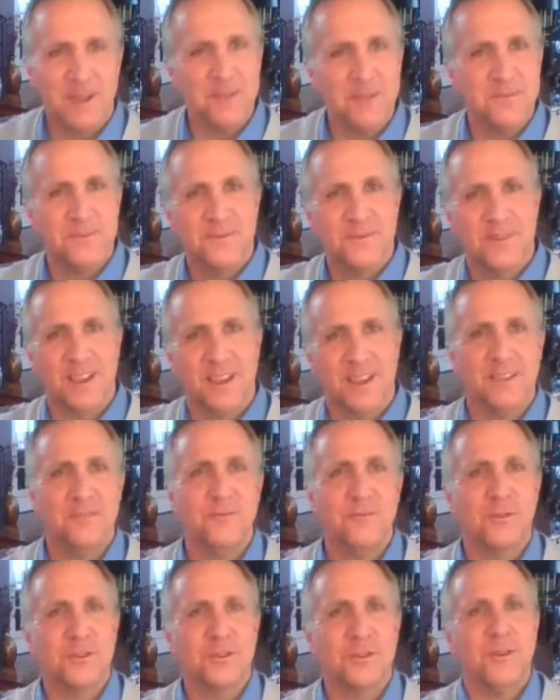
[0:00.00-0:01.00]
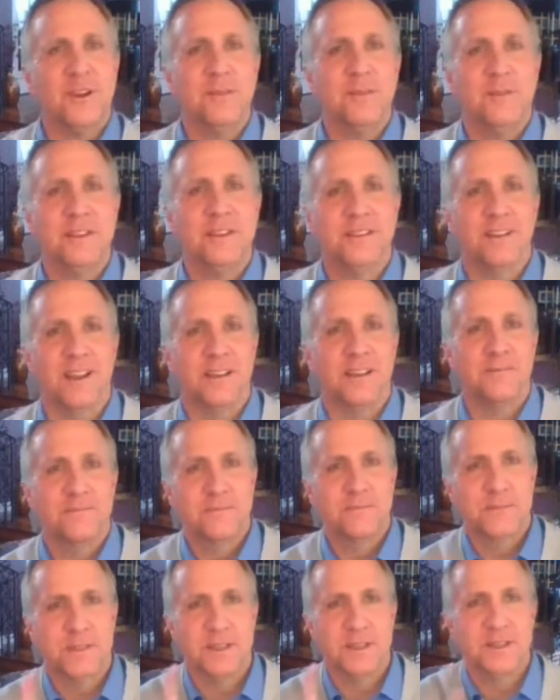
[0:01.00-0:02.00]
Well, thank you for joining me
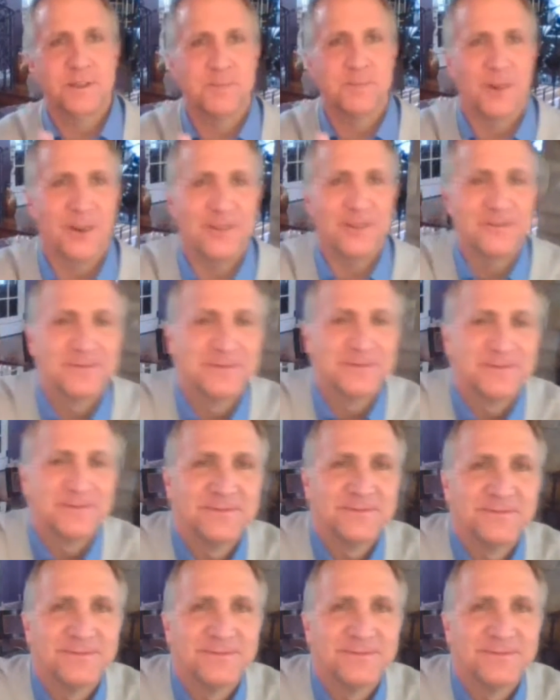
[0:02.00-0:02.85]
today. See you tomorrow.